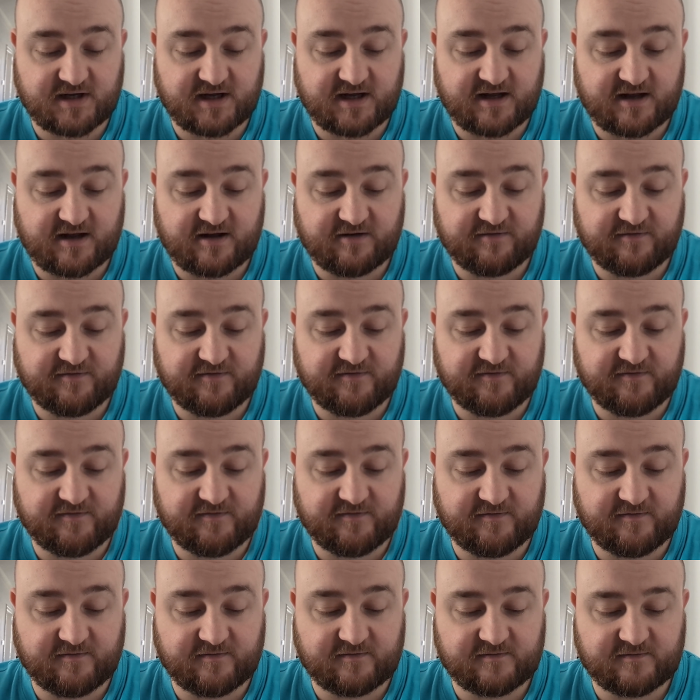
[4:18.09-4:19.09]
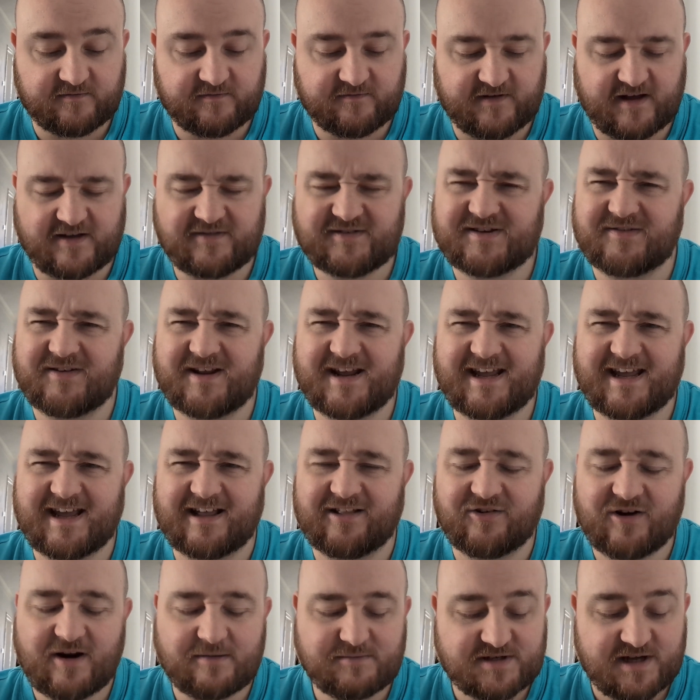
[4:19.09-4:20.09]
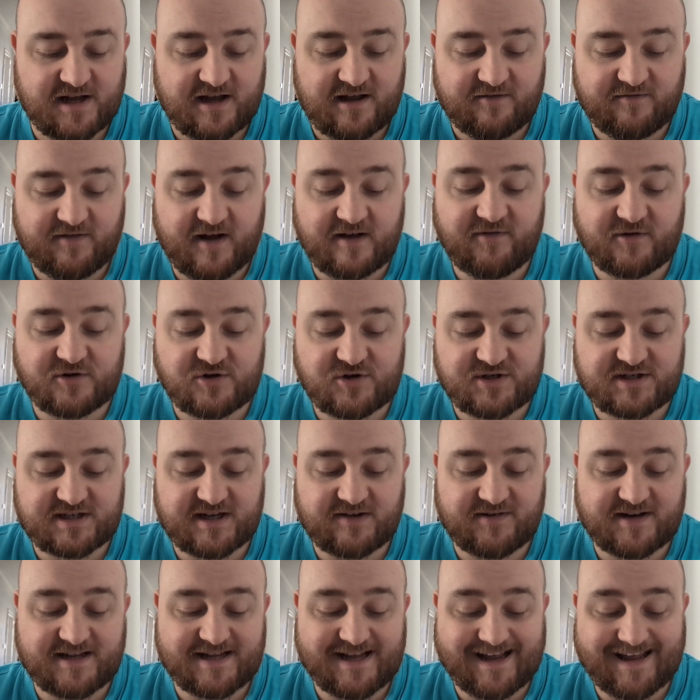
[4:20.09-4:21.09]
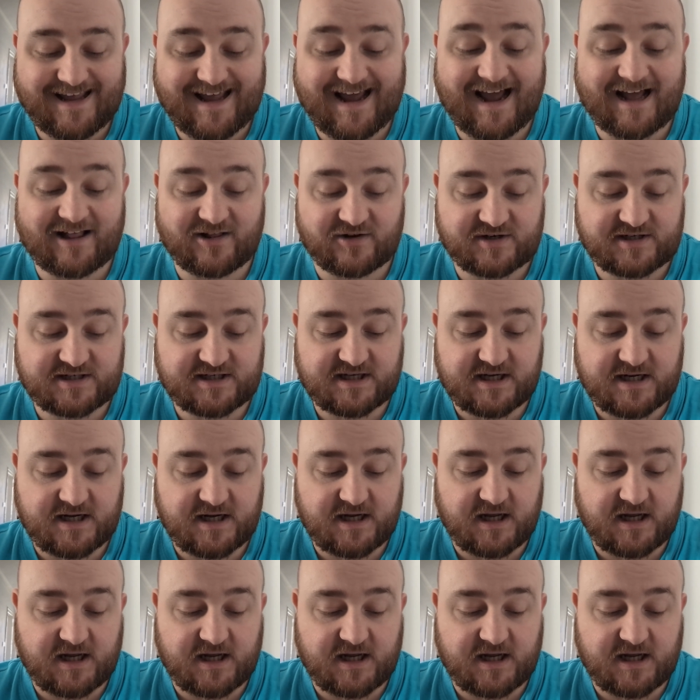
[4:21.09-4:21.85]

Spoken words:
578 kilograms, 578 calories.